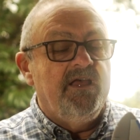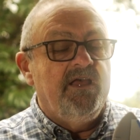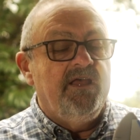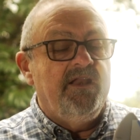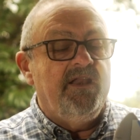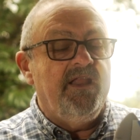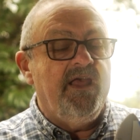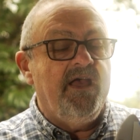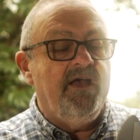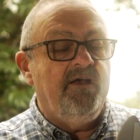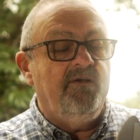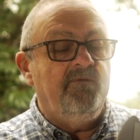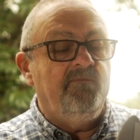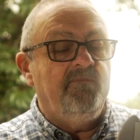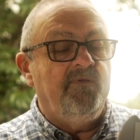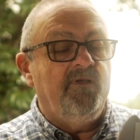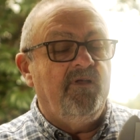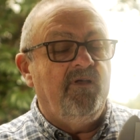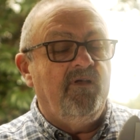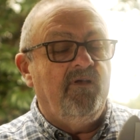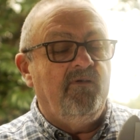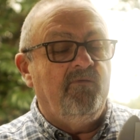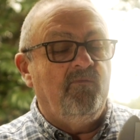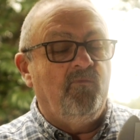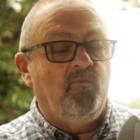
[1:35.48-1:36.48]
Now,
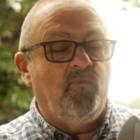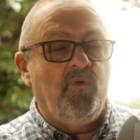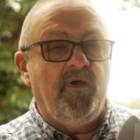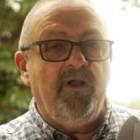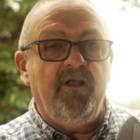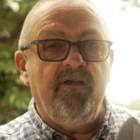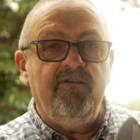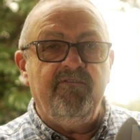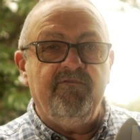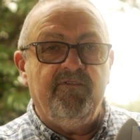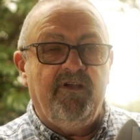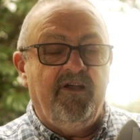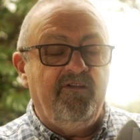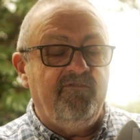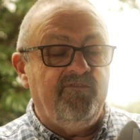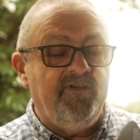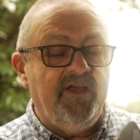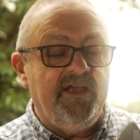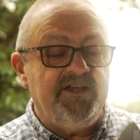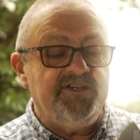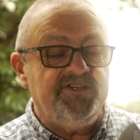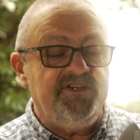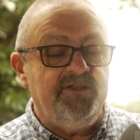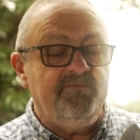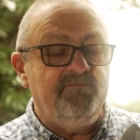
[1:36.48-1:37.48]
what I've
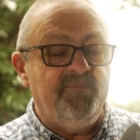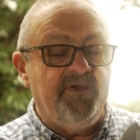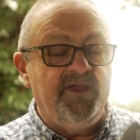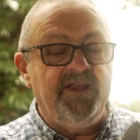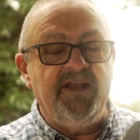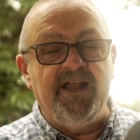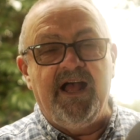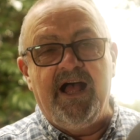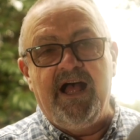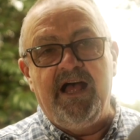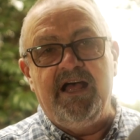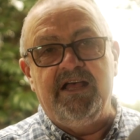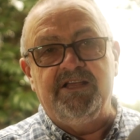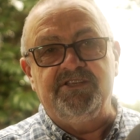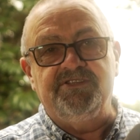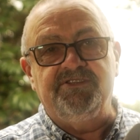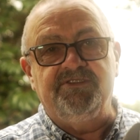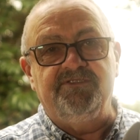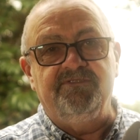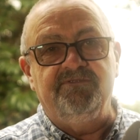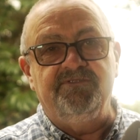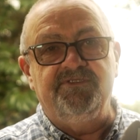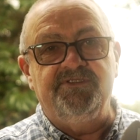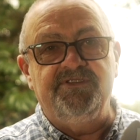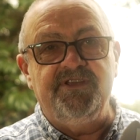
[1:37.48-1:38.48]
actually been
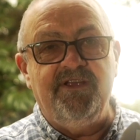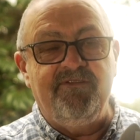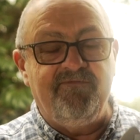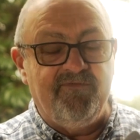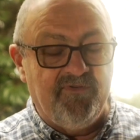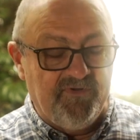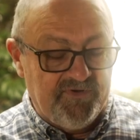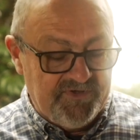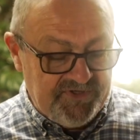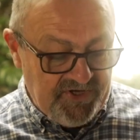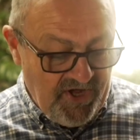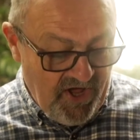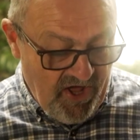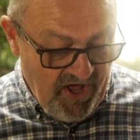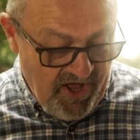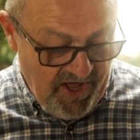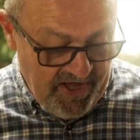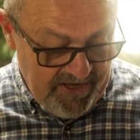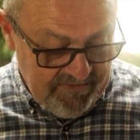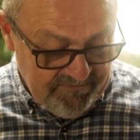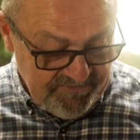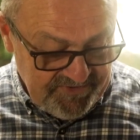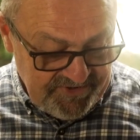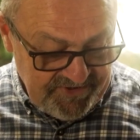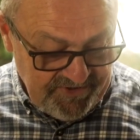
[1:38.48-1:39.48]
asked several
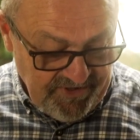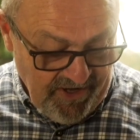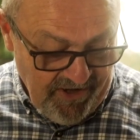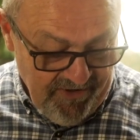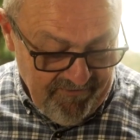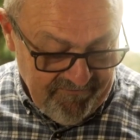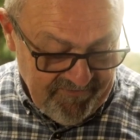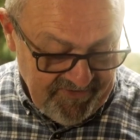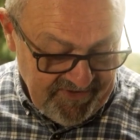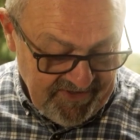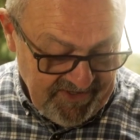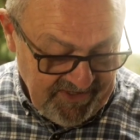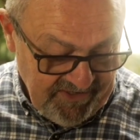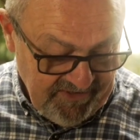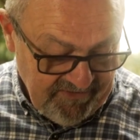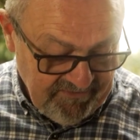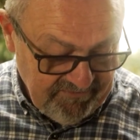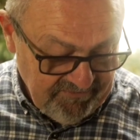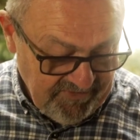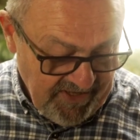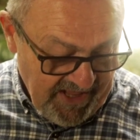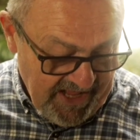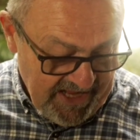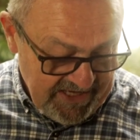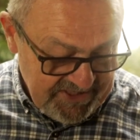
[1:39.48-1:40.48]
times over the
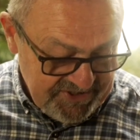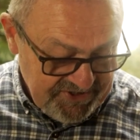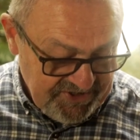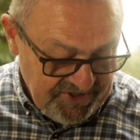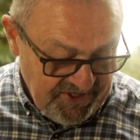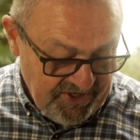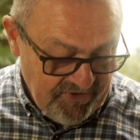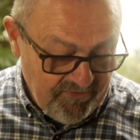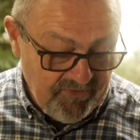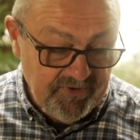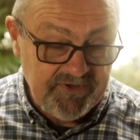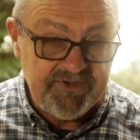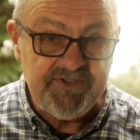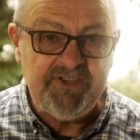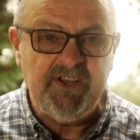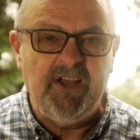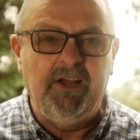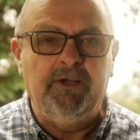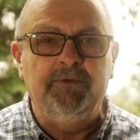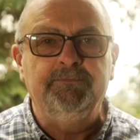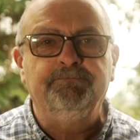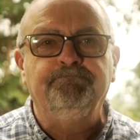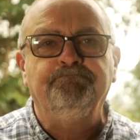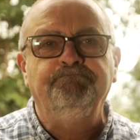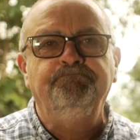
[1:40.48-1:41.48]
last year or
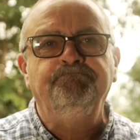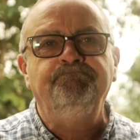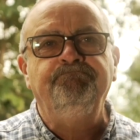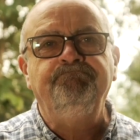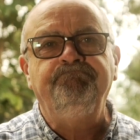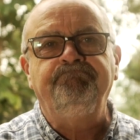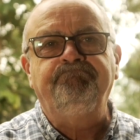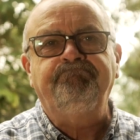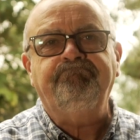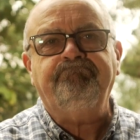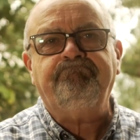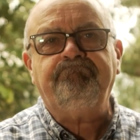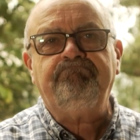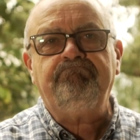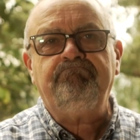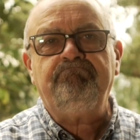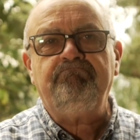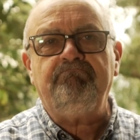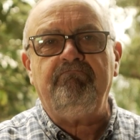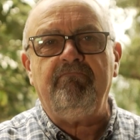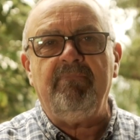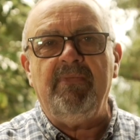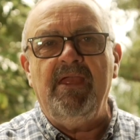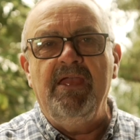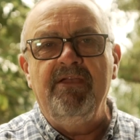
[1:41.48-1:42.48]
so
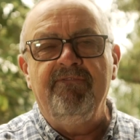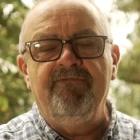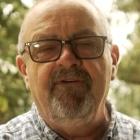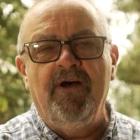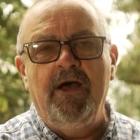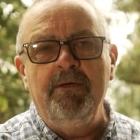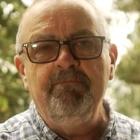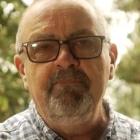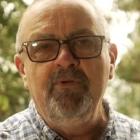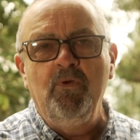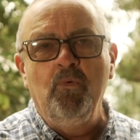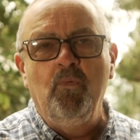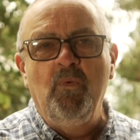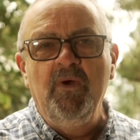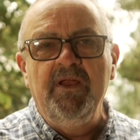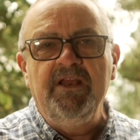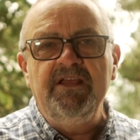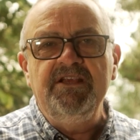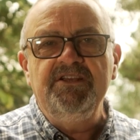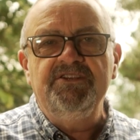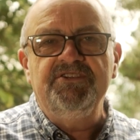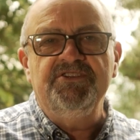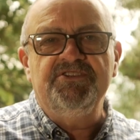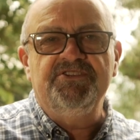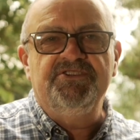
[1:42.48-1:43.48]
if I'd be
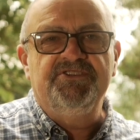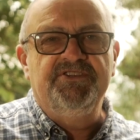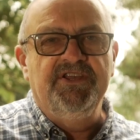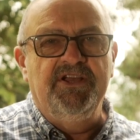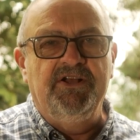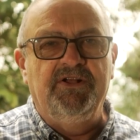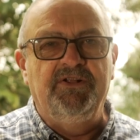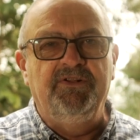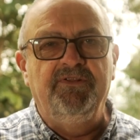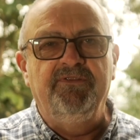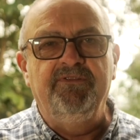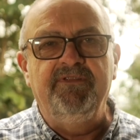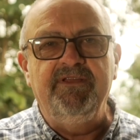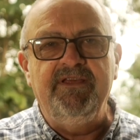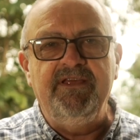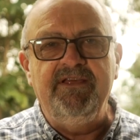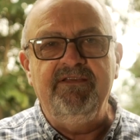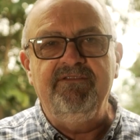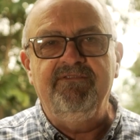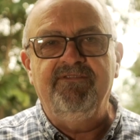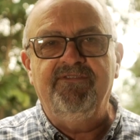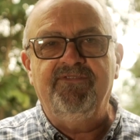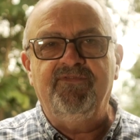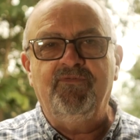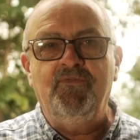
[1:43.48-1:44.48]
willing to sell the
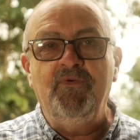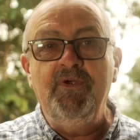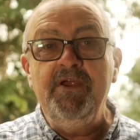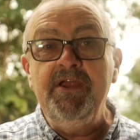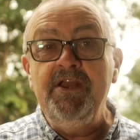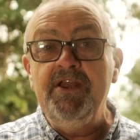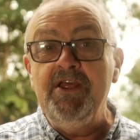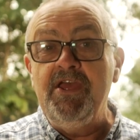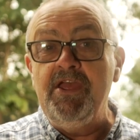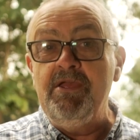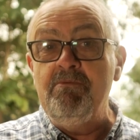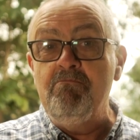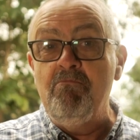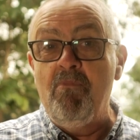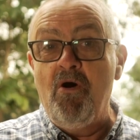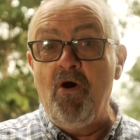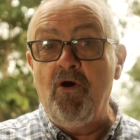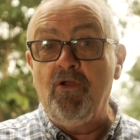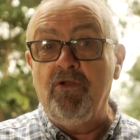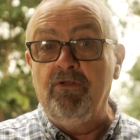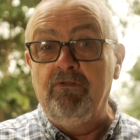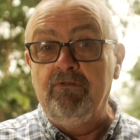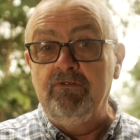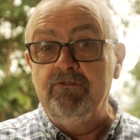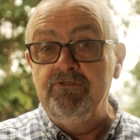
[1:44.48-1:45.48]
3D
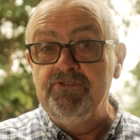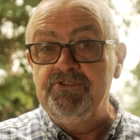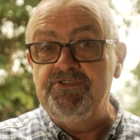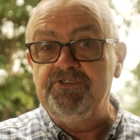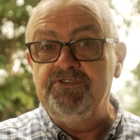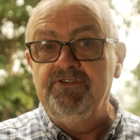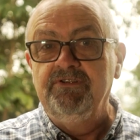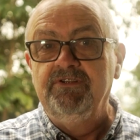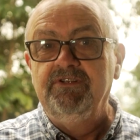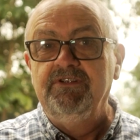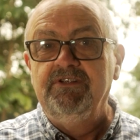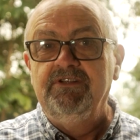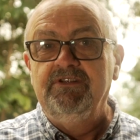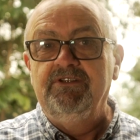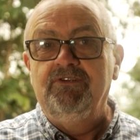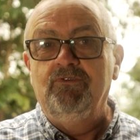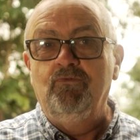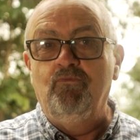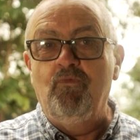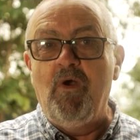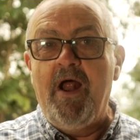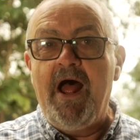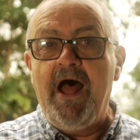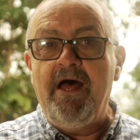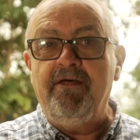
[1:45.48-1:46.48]
models
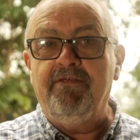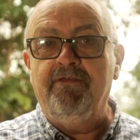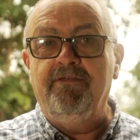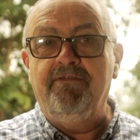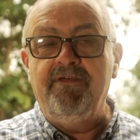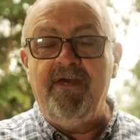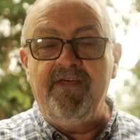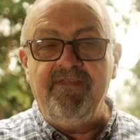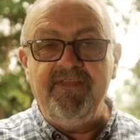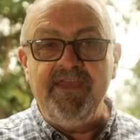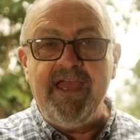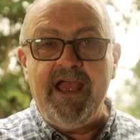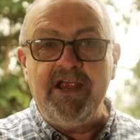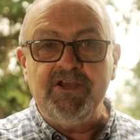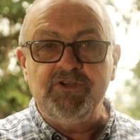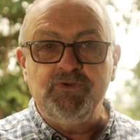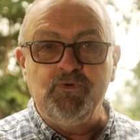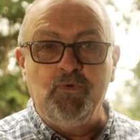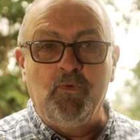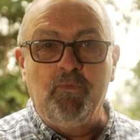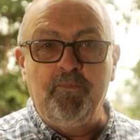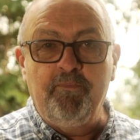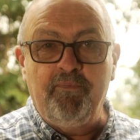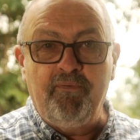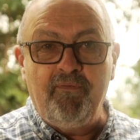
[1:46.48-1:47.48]
rather than the
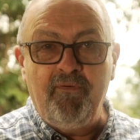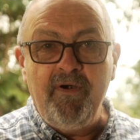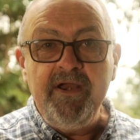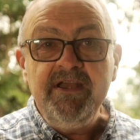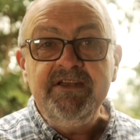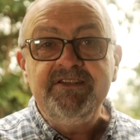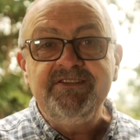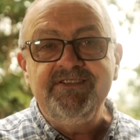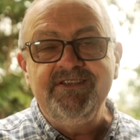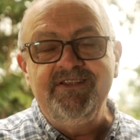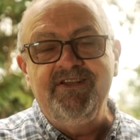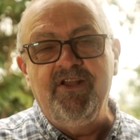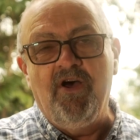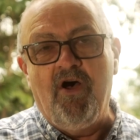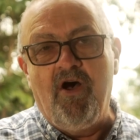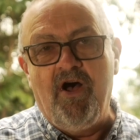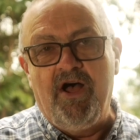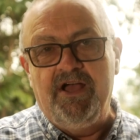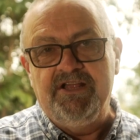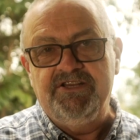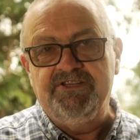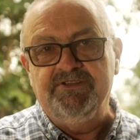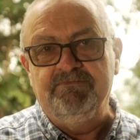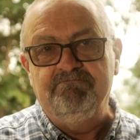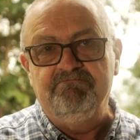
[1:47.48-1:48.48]
actual printed
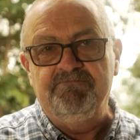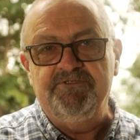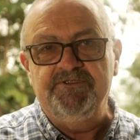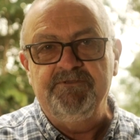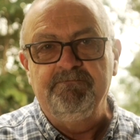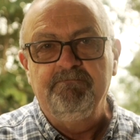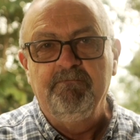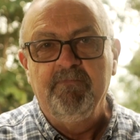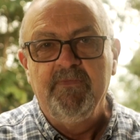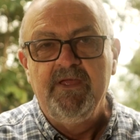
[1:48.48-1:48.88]
items.